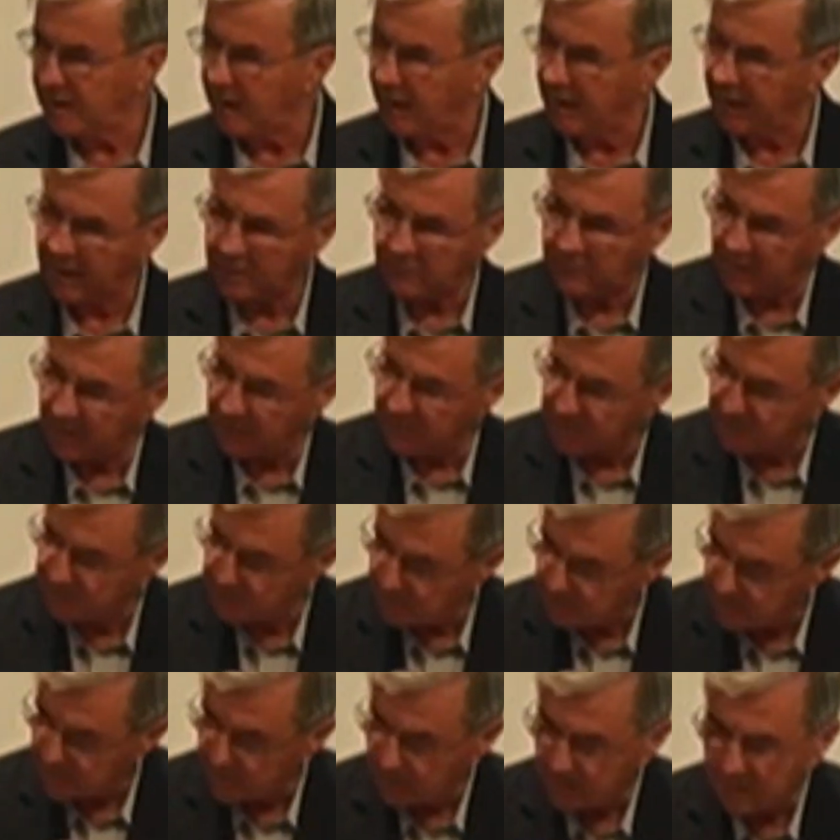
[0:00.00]
I liked what I was
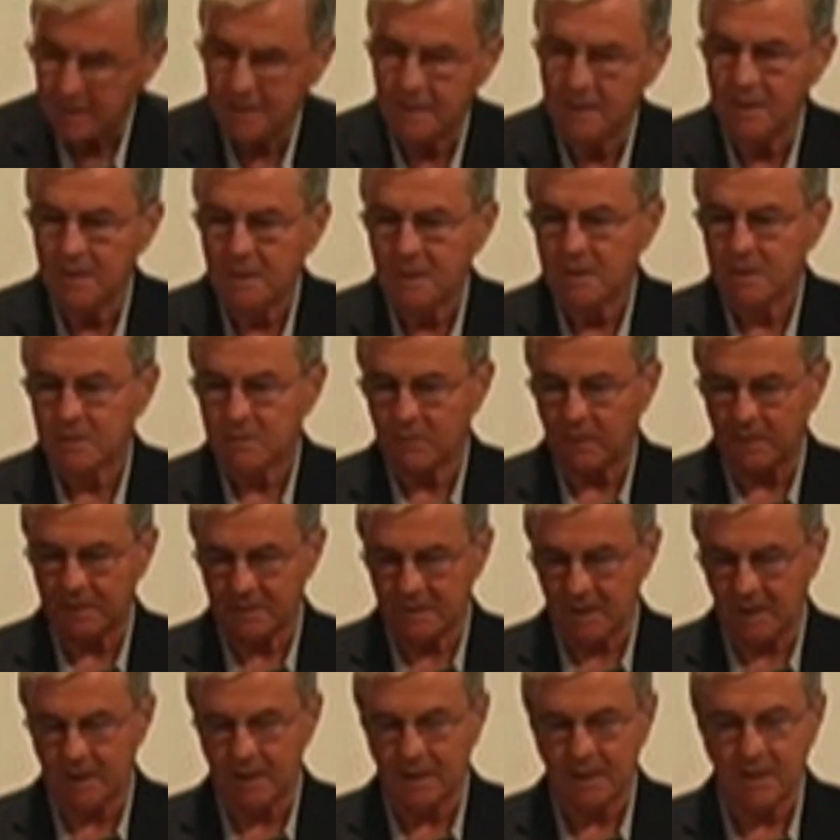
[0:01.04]
doing, so I
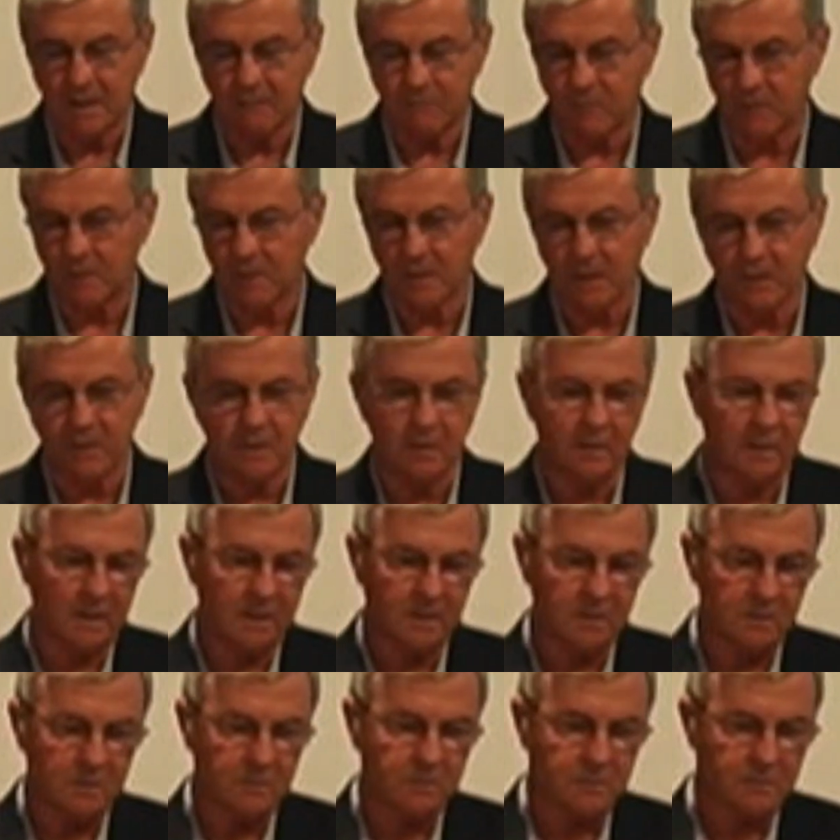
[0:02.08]
stayed in for another
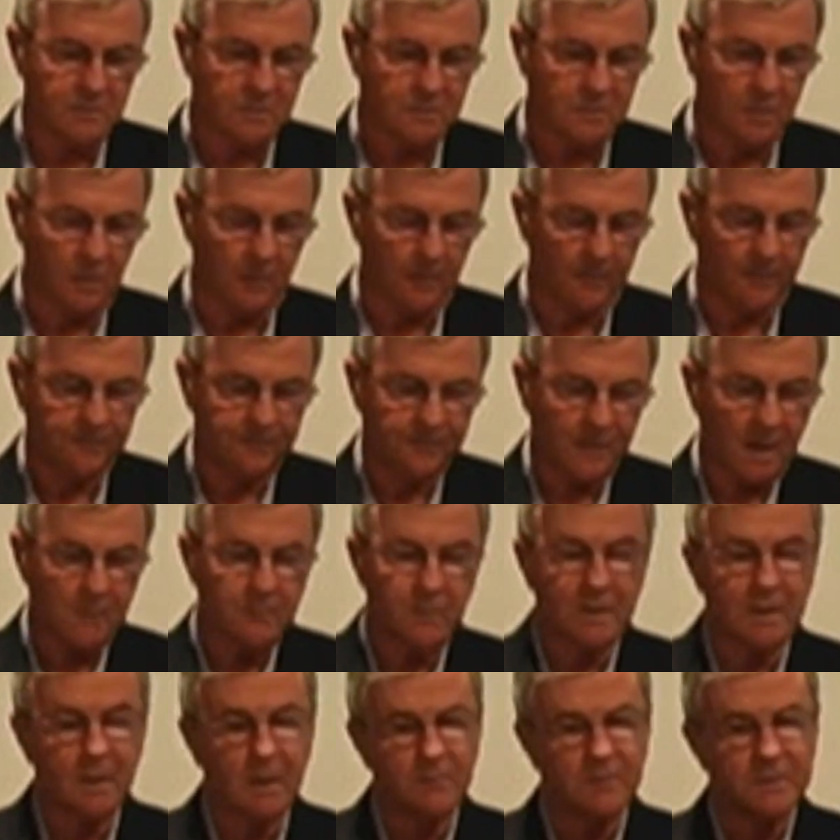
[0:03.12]
8 years or so.
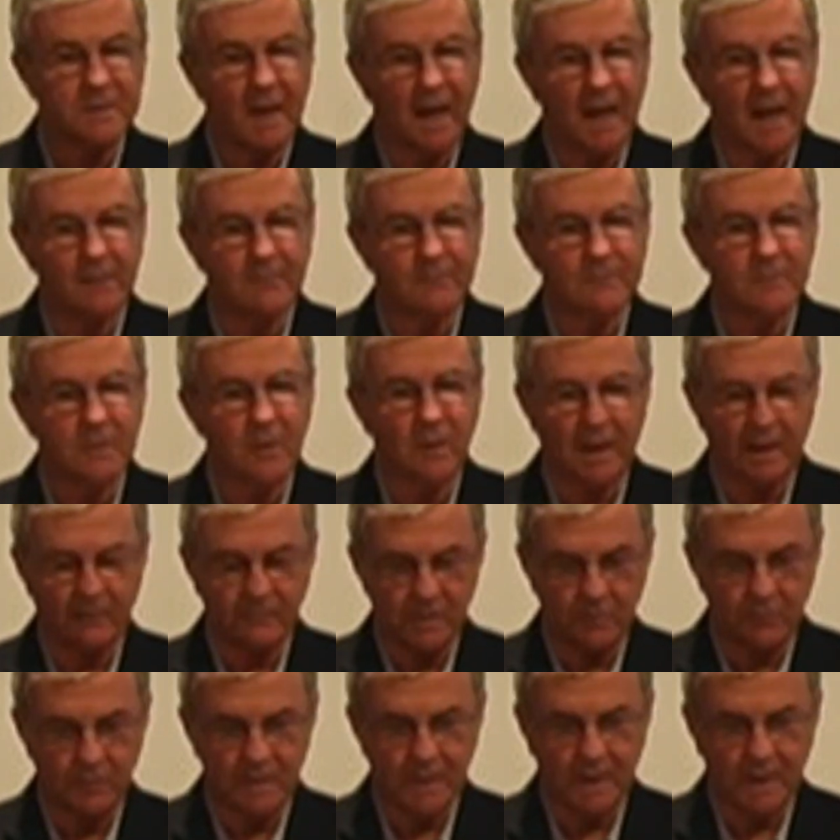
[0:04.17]
But comes time, you have
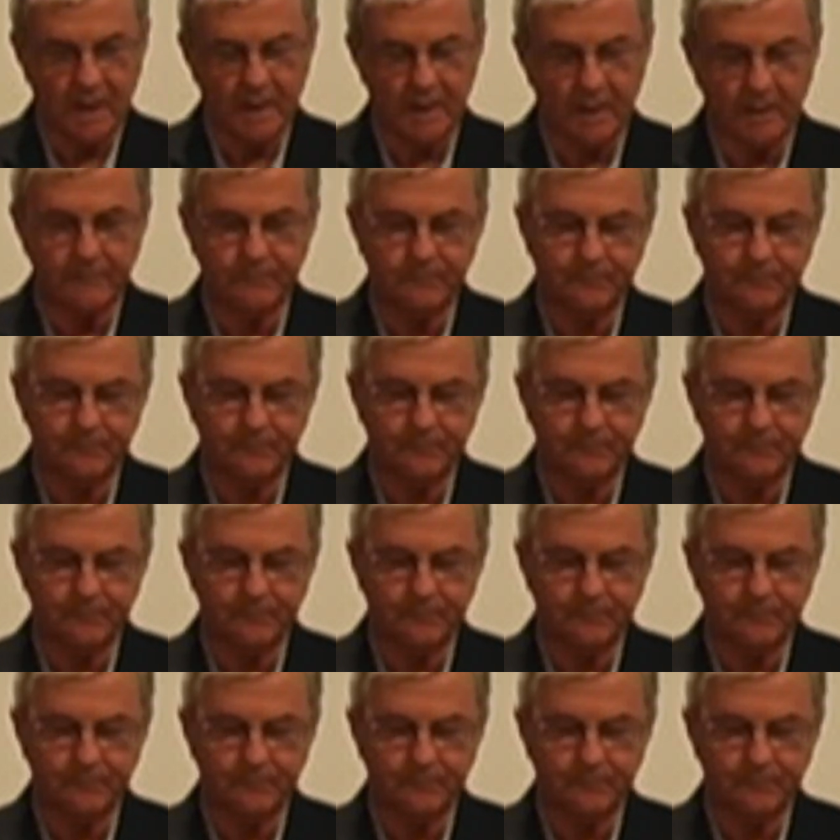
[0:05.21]
to retire.